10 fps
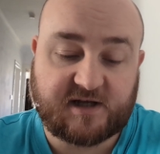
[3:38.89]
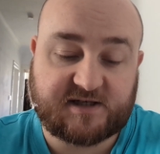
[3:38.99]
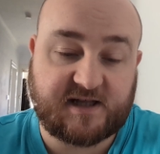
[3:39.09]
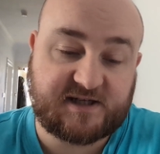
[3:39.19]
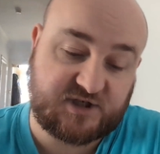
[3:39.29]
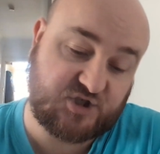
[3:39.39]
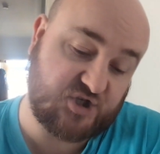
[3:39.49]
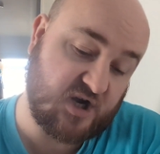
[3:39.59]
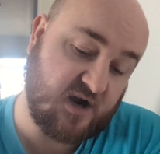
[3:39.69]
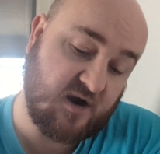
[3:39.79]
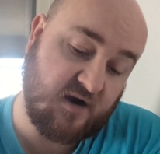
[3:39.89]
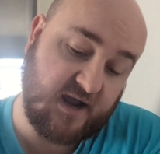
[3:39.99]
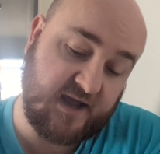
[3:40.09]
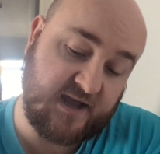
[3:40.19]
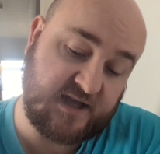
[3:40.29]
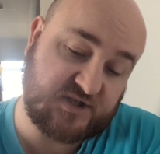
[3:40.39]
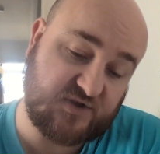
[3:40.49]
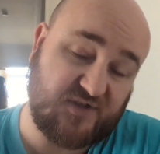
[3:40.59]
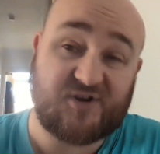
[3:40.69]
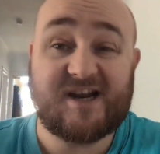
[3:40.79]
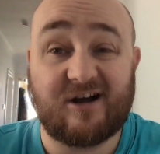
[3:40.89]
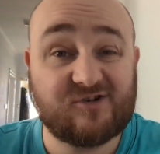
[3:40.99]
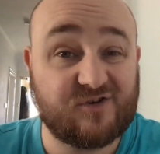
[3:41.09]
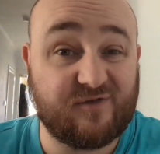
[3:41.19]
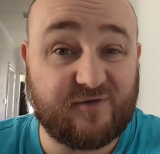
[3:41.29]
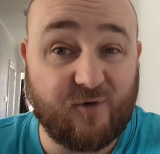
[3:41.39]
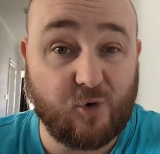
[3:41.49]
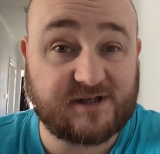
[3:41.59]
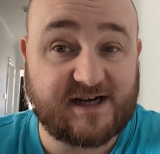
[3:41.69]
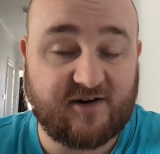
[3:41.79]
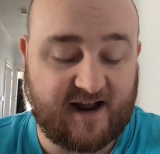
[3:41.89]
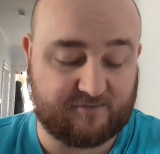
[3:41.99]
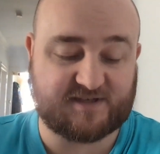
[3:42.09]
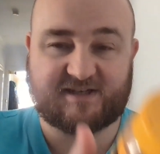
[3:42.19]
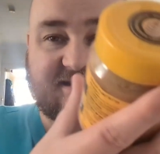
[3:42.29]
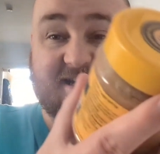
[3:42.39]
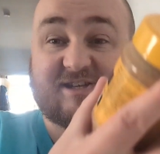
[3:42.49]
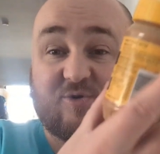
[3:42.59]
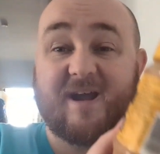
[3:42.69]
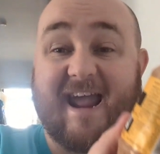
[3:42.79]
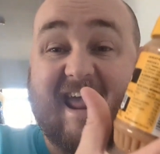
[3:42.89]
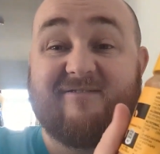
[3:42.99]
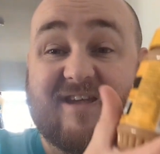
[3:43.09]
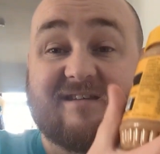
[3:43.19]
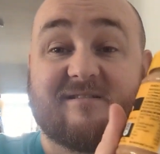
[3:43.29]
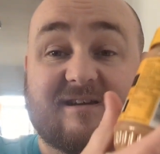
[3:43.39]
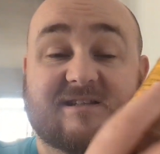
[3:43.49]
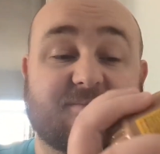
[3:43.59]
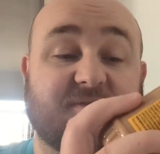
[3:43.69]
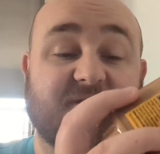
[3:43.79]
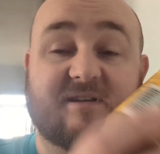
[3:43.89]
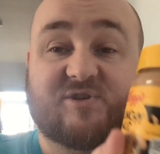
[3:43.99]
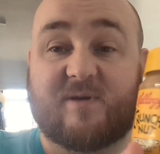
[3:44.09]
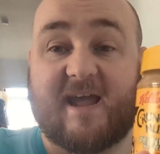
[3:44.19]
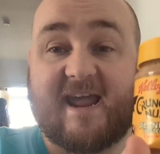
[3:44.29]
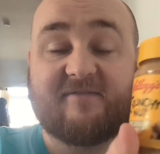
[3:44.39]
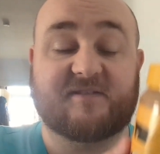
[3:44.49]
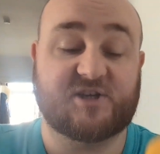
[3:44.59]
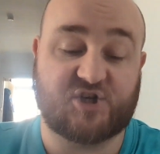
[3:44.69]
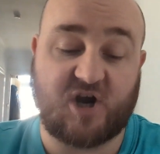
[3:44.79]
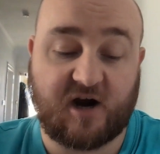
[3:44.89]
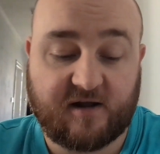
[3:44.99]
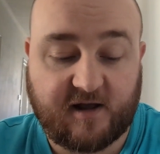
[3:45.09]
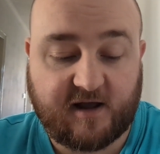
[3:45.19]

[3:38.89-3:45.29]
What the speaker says: So this jar is 340 grams. It is quite heavy, to be fair. It's quite a hefty jar.